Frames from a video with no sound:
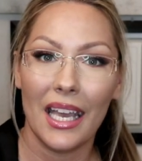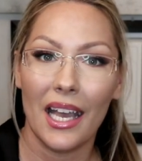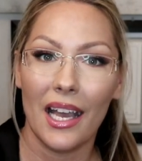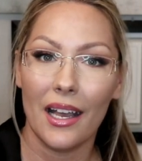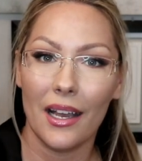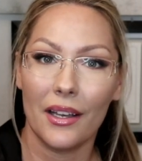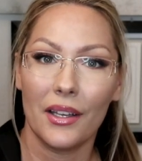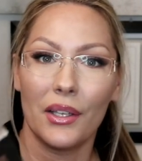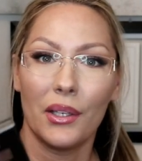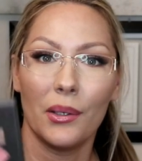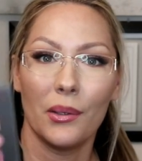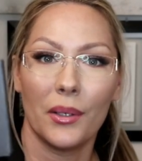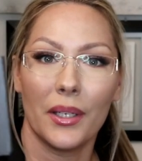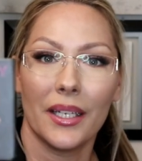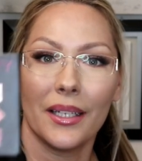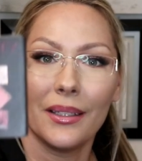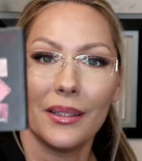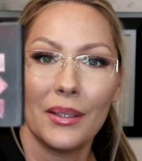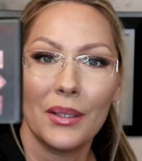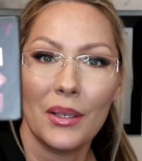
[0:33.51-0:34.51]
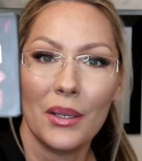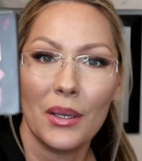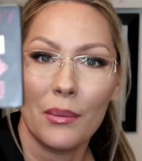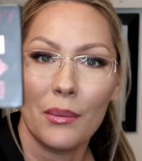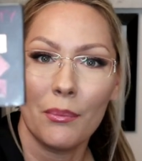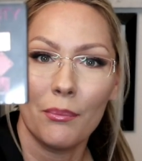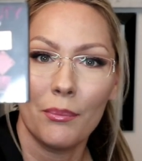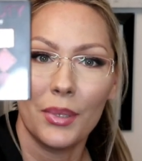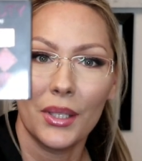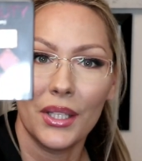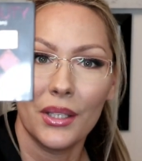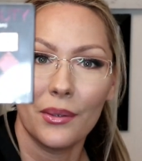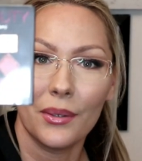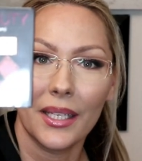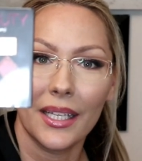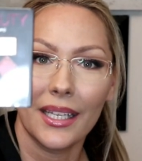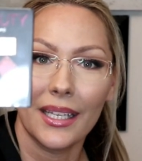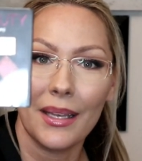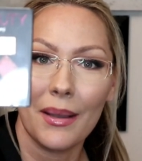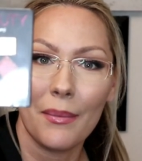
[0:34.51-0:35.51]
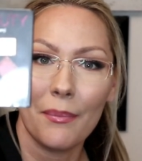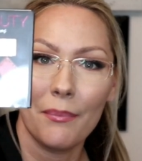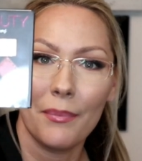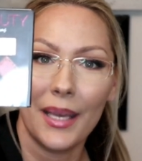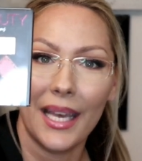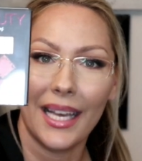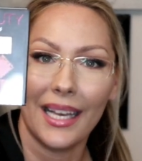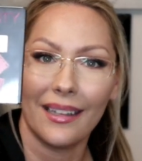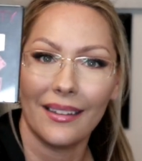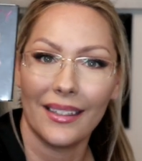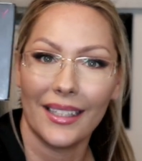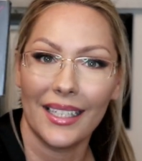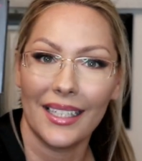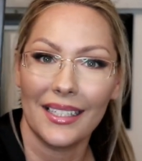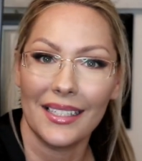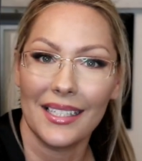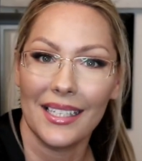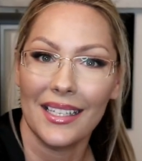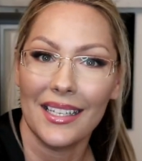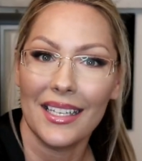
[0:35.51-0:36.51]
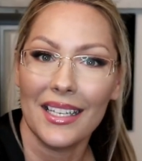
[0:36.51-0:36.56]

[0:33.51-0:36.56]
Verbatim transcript: a Huda Beauty palette.